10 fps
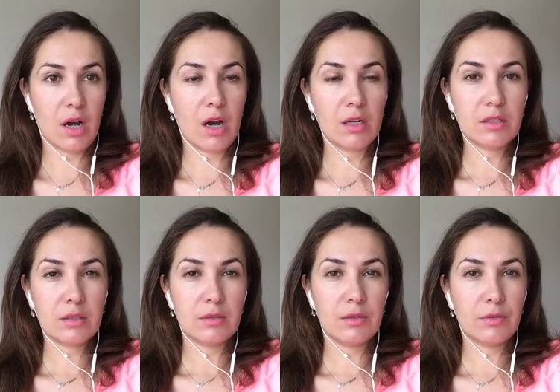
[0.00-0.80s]
card,
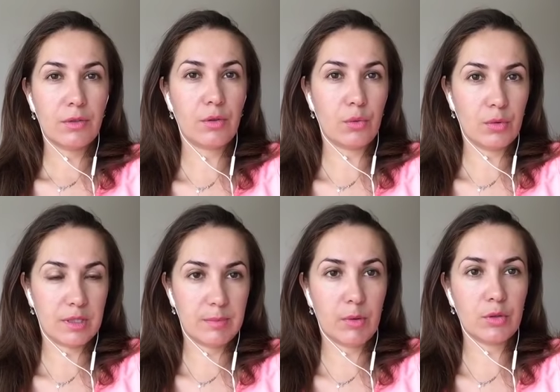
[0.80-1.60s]
through a
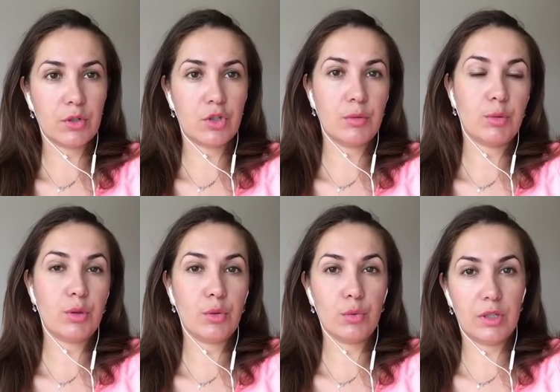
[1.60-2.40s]
sponsorship
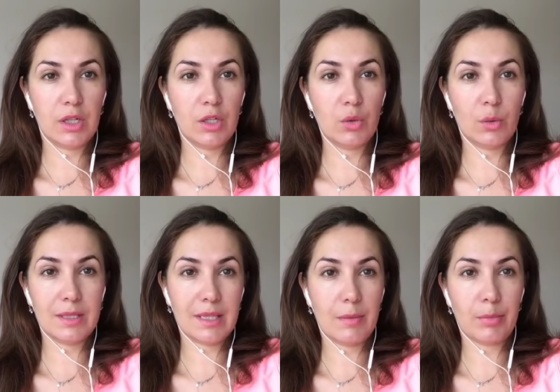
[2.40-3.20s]
through the
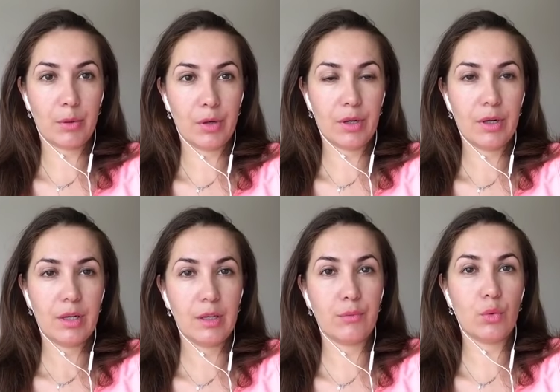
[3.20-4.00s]
US employer,
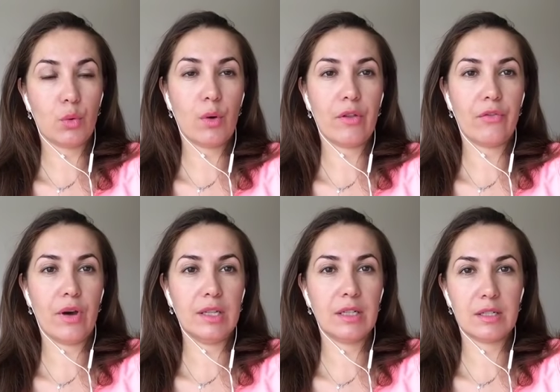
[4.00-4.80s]
if you
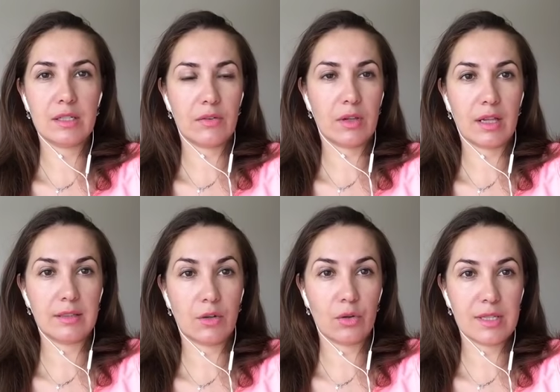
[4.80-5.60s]
qualify. There are several
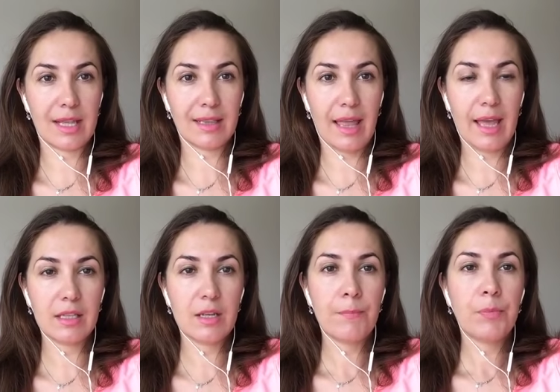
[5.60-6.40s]
categories like
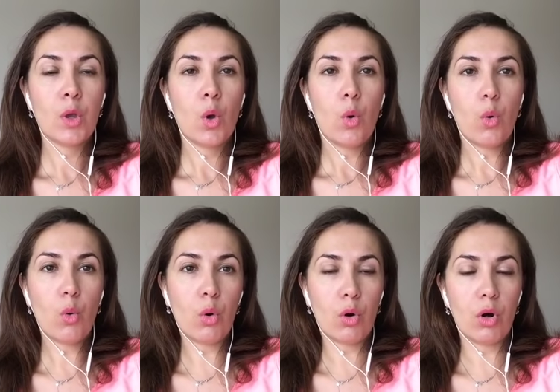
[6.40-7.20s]
that.
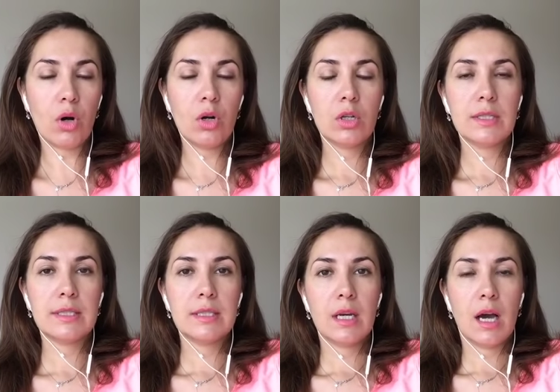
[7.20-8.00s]
Or
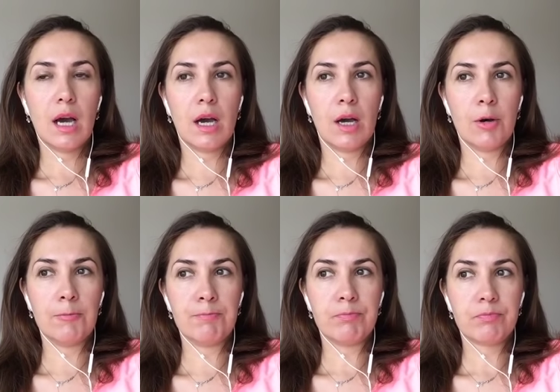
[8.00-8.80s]

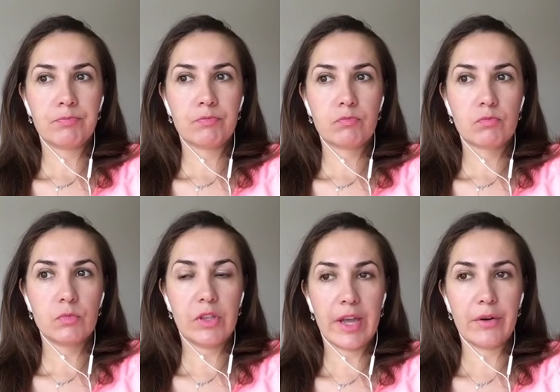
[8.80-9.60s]

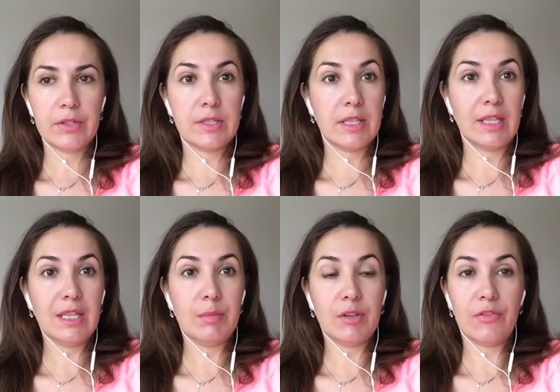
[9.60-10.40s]
there is the
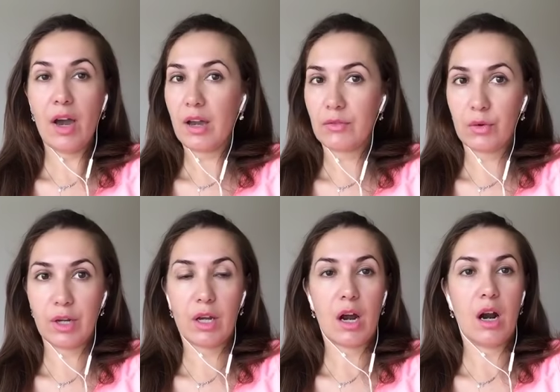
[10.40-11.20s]
EB5 green
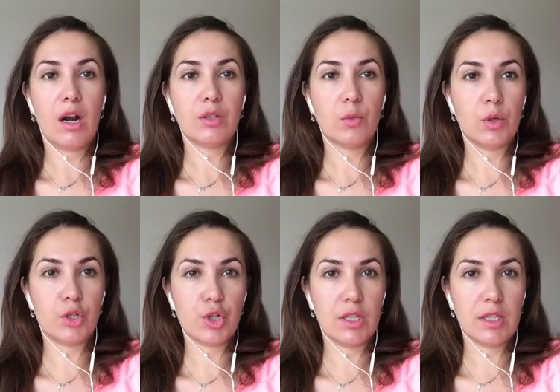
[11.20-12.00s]
card,
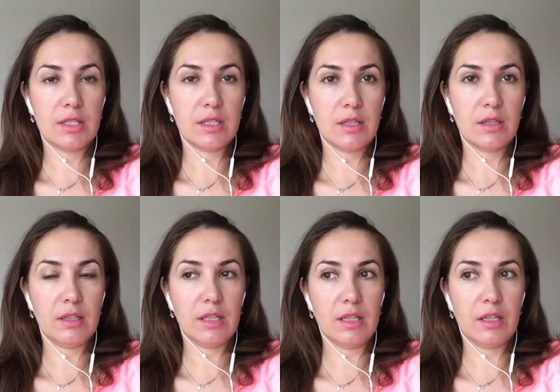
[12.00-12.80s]
which is
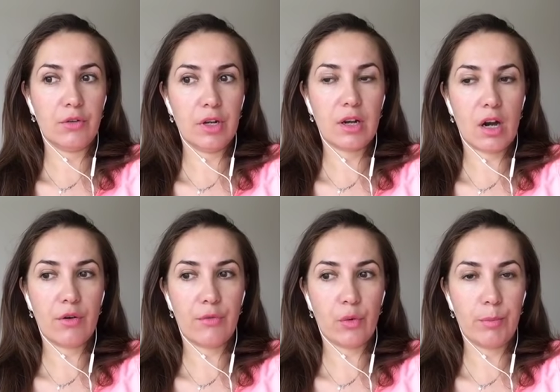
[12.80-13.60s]
the green card
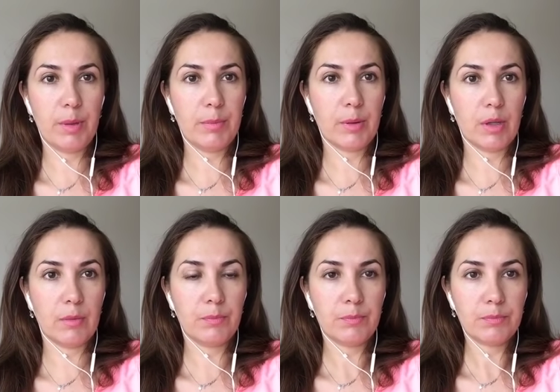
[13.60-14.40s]
for people,